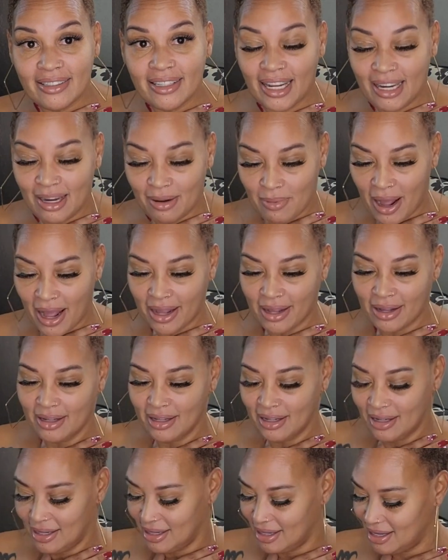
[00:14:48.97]
Anyway,
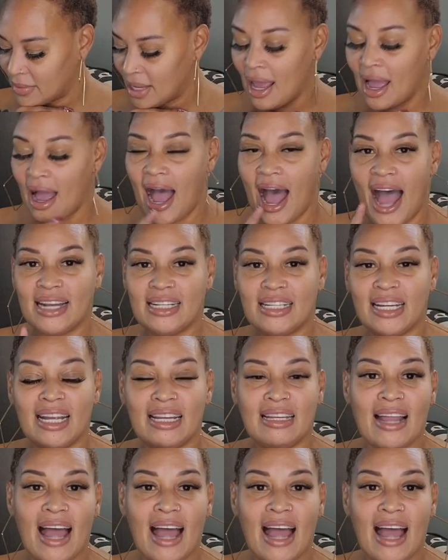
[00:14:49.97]
I did